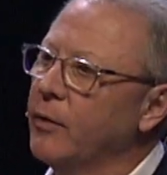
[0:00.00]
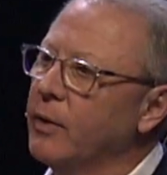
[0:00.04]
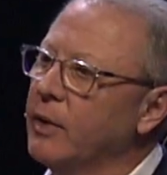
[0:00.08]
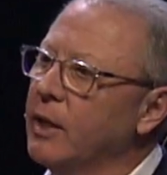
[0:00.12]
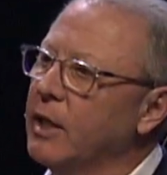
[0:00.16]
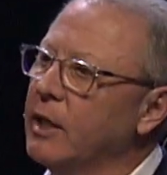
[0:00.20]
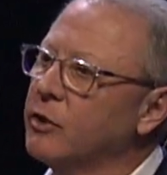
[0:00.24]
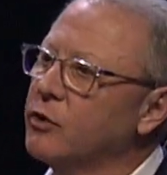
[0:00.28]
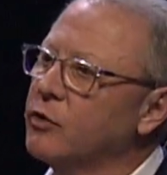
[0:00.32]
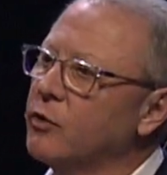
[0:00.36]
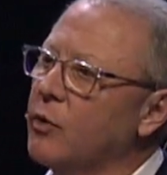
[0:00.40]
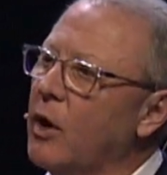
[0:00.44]
If we
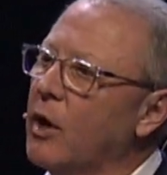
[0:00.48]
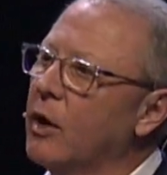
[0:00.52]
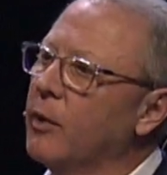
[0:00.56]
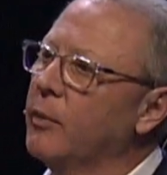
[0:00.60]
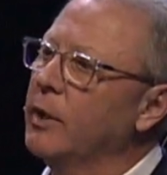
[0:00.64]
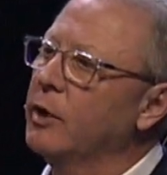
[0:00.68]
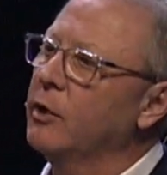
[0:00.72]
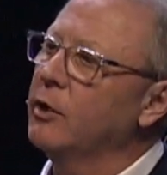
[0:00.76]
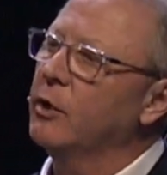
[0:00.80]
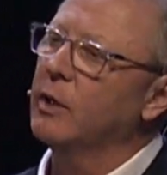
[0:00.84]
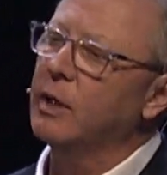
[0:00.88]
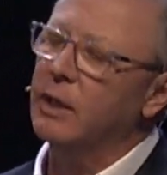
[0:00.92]
think it's wrong
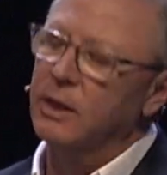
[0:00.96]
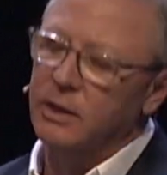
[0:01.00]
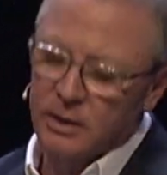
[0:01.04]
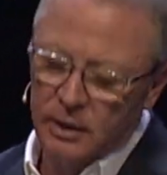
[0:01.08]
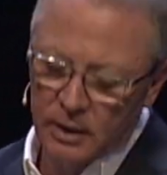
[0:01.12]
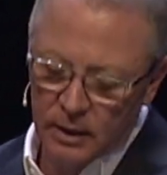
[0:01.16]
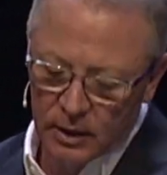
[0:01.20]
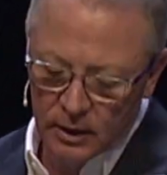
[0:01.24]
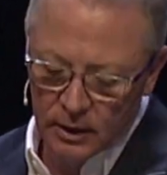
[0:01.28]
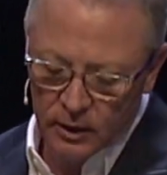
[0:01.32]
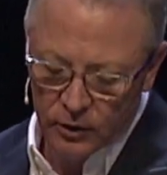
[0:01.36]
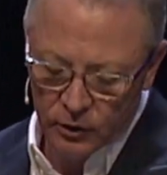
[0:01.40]
and we do
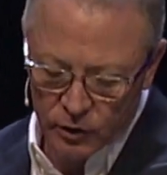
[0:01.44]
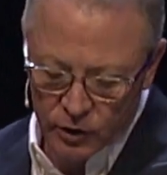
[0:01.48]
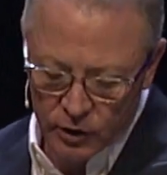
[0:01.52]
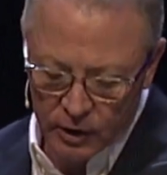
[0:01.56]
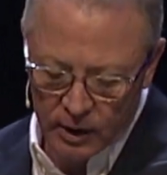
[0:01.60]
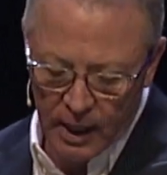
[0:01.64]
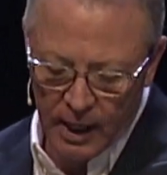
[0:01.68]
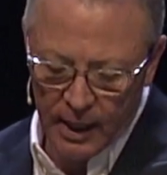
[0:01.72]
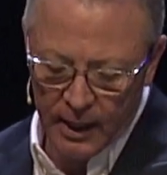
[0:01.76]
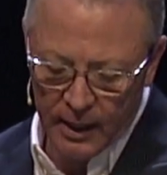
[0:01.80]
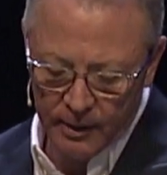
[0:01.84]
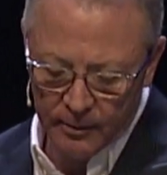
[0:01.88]
it, there's
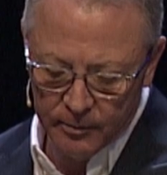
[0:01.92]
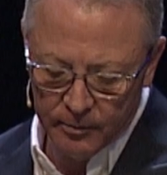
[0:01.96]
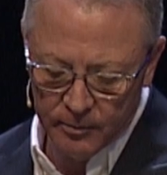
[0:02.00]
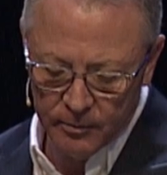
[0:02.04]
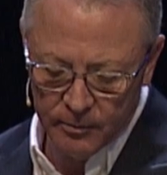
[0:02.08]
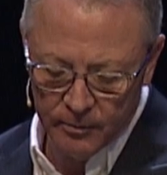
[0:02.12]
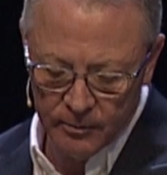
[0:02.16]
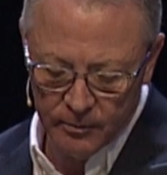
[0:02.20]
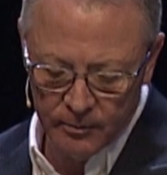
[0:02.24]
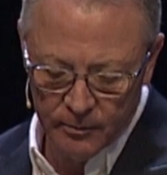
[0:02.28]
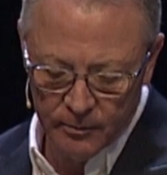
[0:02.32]
shame.